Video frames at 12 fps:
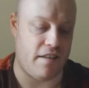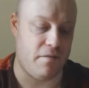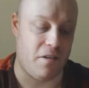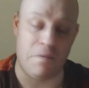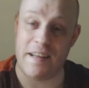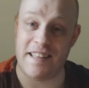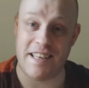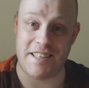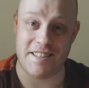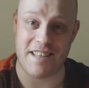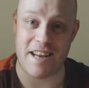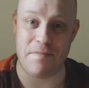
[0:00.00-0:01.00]
what my
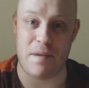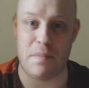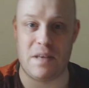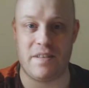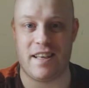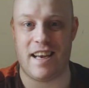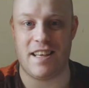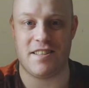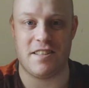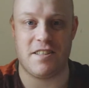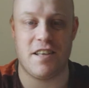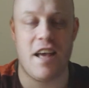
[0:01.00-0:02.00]
teacher said in my music
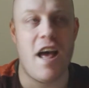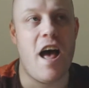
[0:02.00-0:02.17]
lessons.